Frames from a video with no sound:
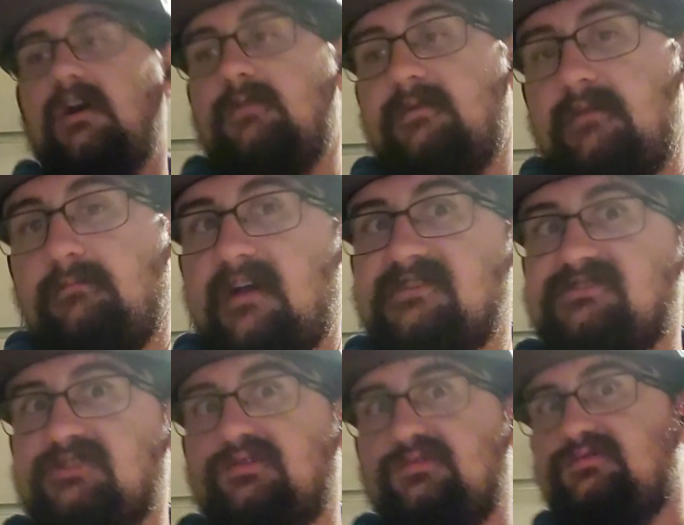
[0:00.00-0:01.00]
In my
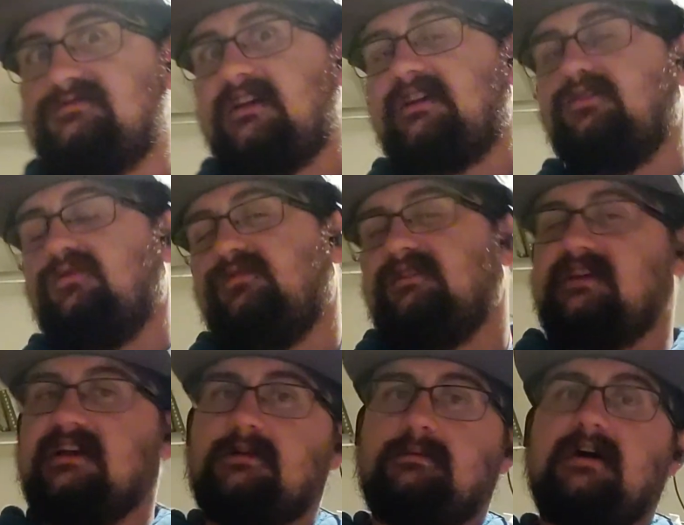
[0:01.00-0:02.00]
zones, I can only
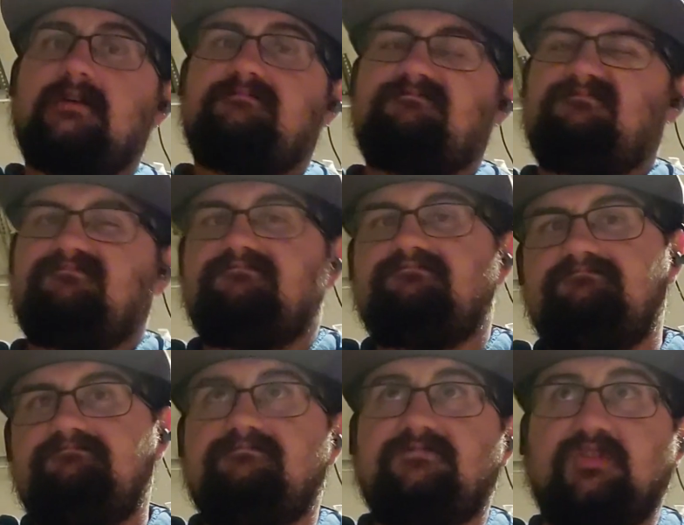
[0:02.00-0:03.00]
get about
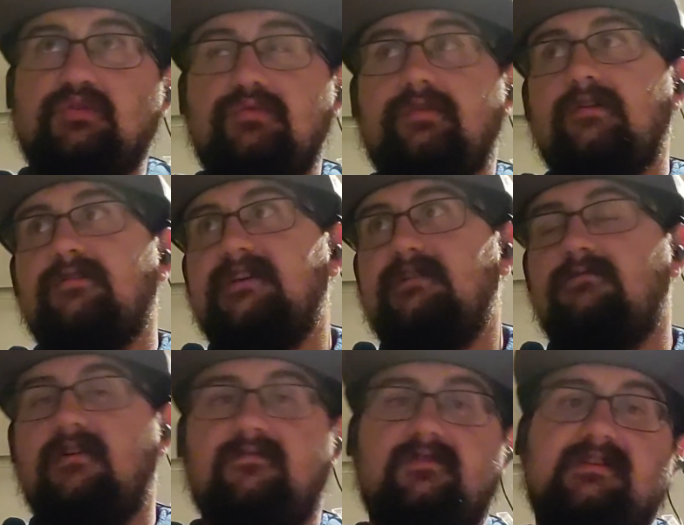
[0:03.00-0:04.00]
230
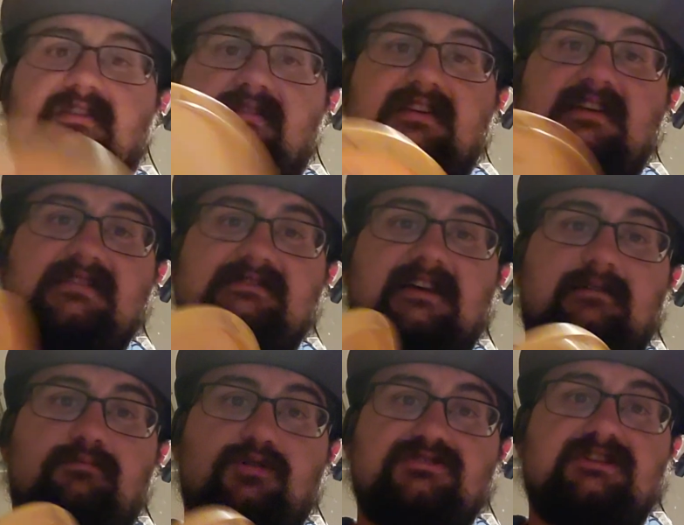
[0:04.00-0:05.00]
roughly. These I can
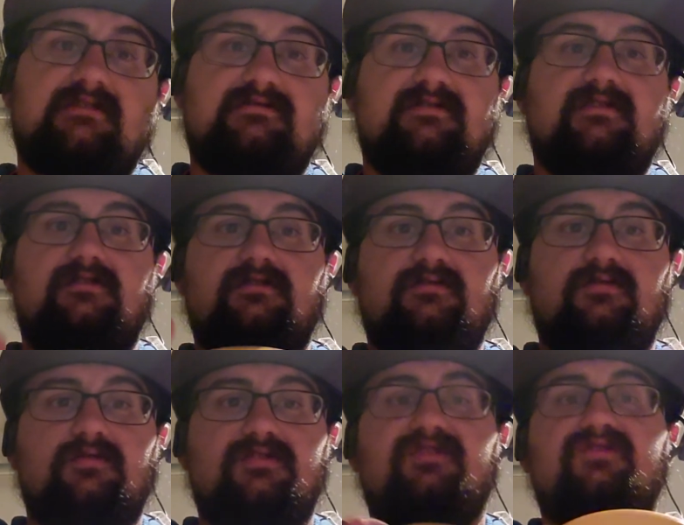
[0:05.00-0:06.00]
push out to
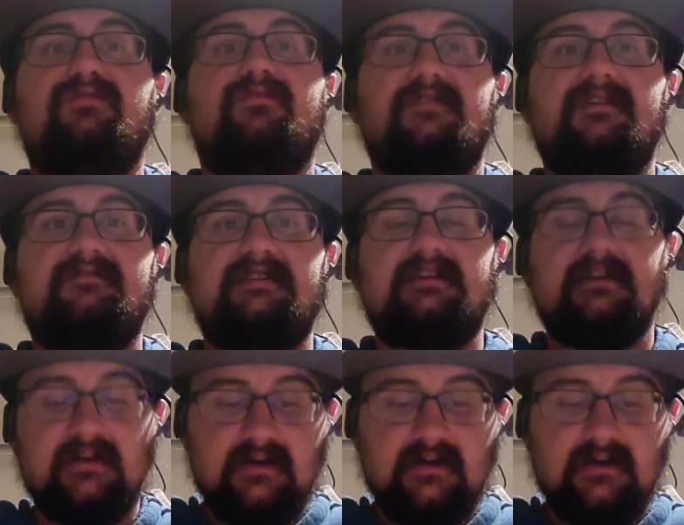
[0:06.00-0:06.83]
250.